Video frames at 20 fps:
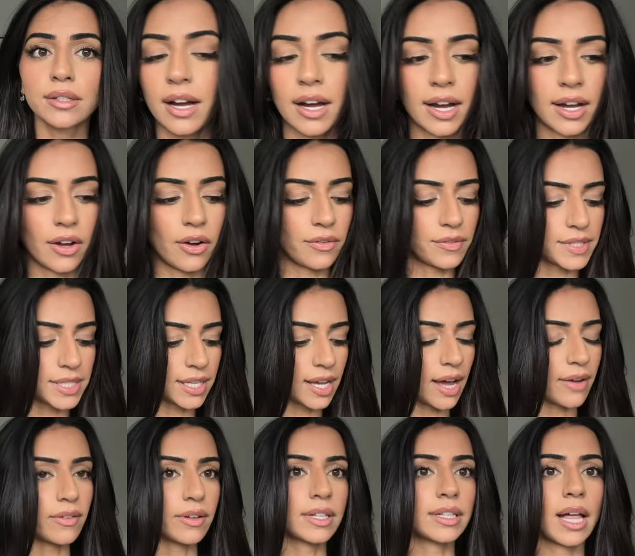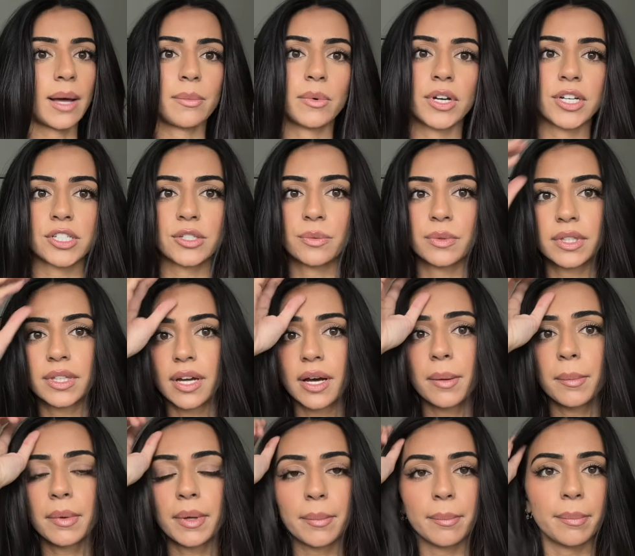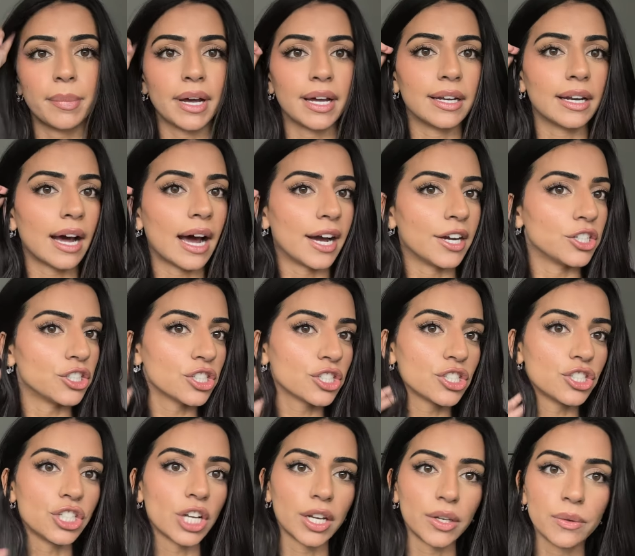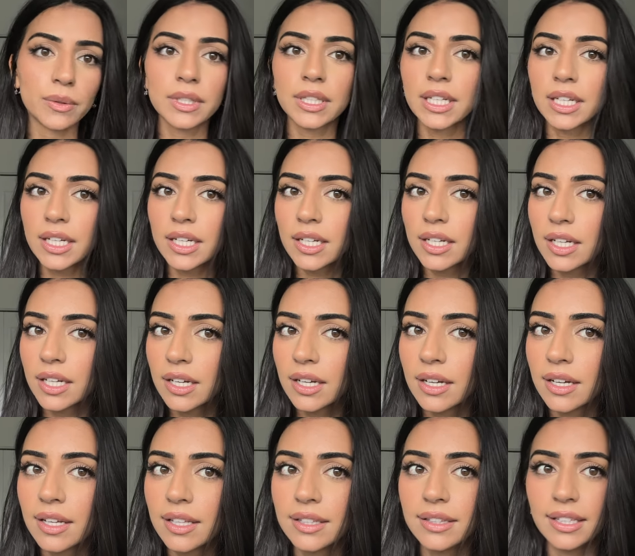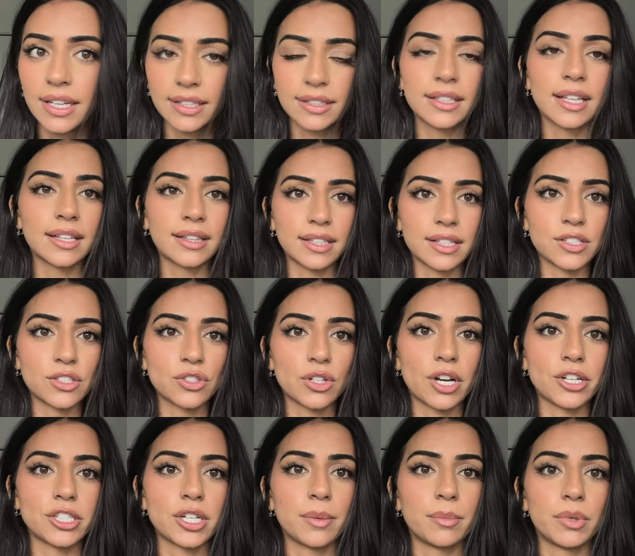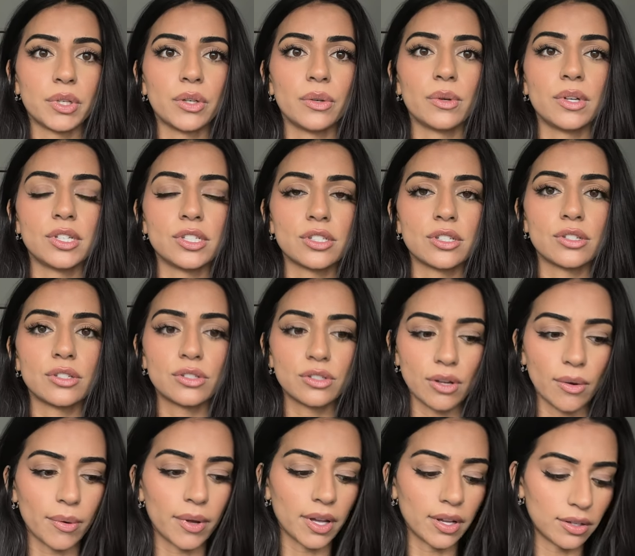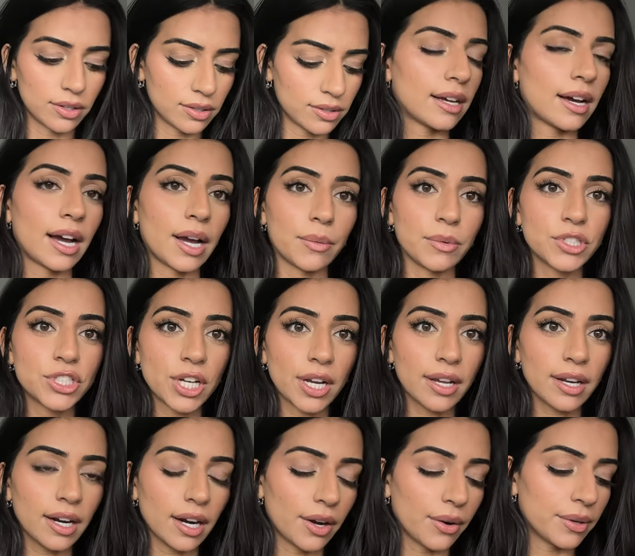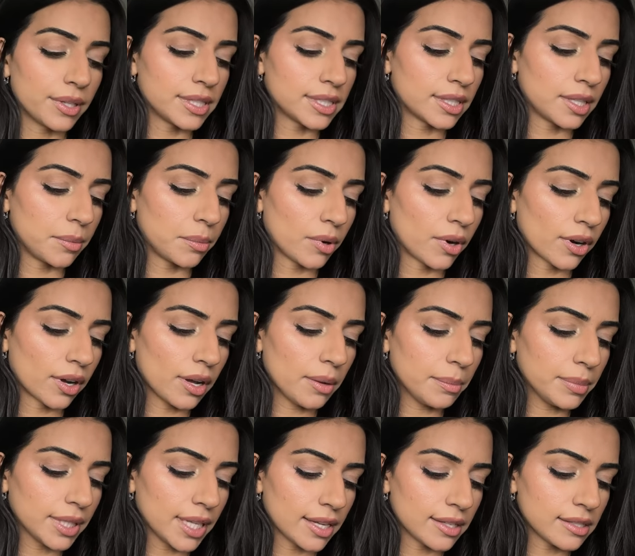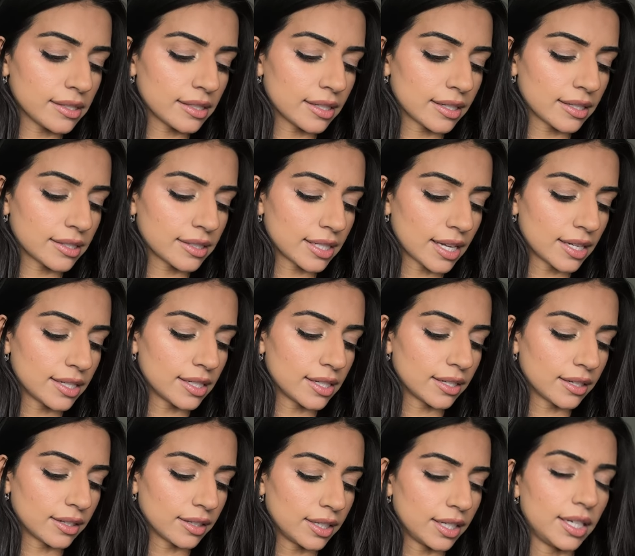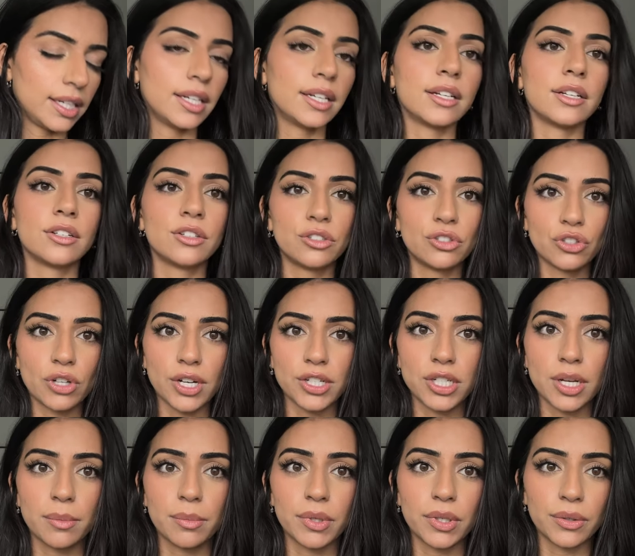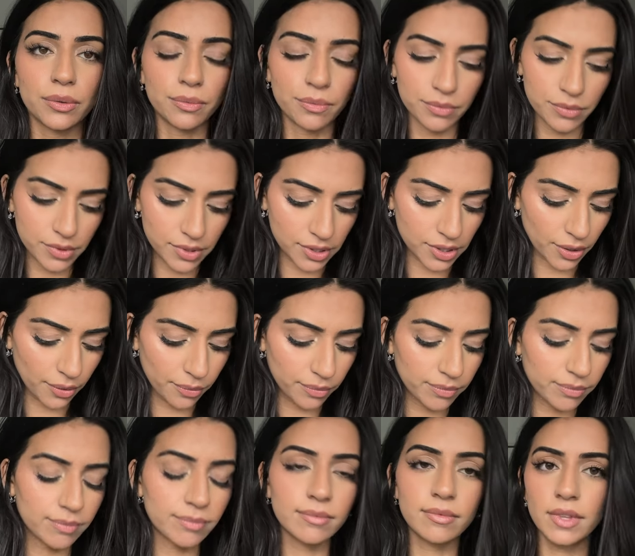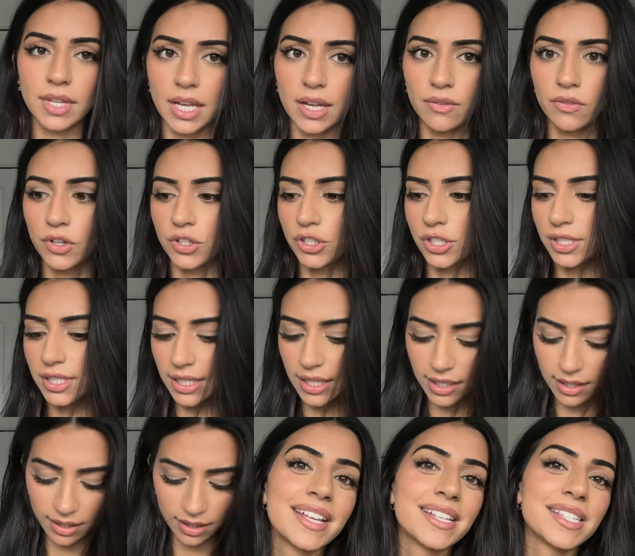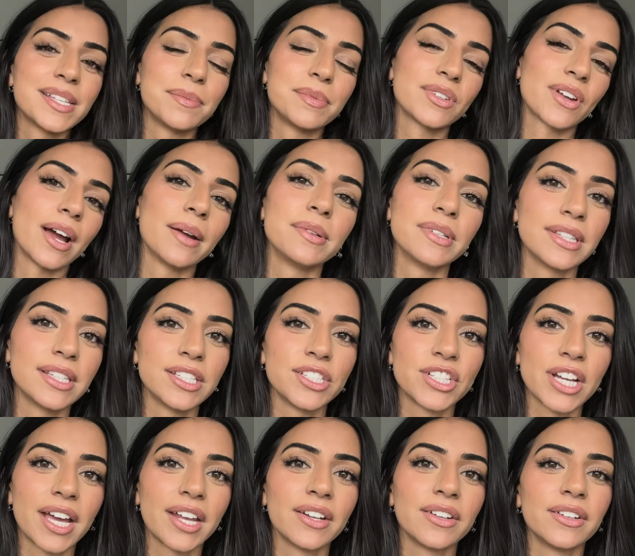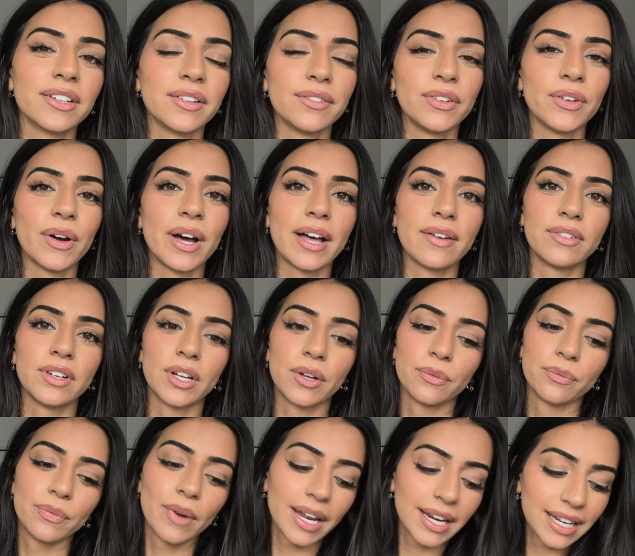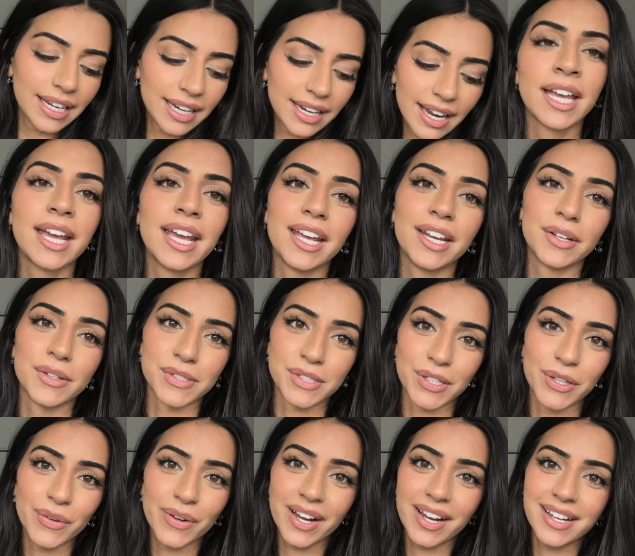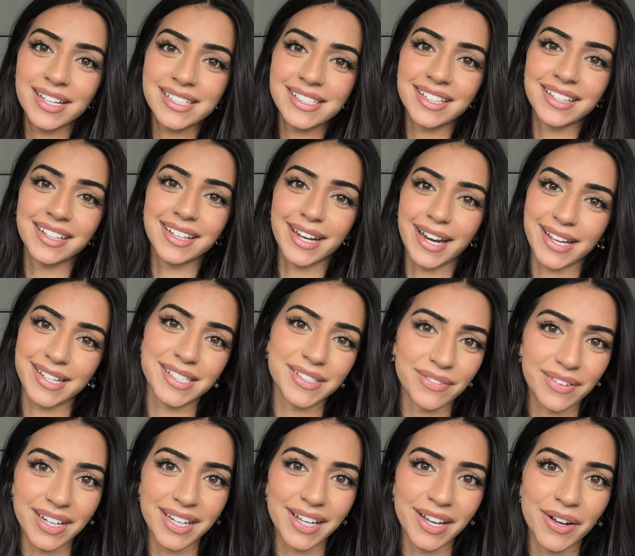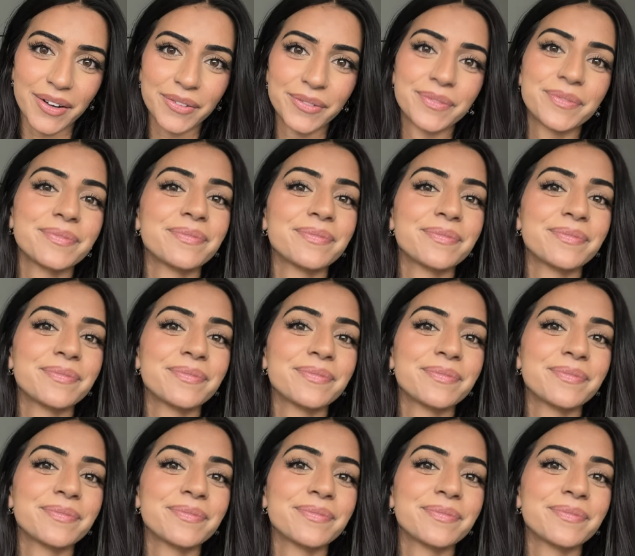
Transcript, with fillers: I obviously have a collaboration with them, but I just genuinely think that this dry shampoo is so good. I would check it out. It's the Perk Up Plus Extended Clean Dry Shampoo. So if you're interested, subscribe to this channel if you haven't already, and I'll see you guys in the next video.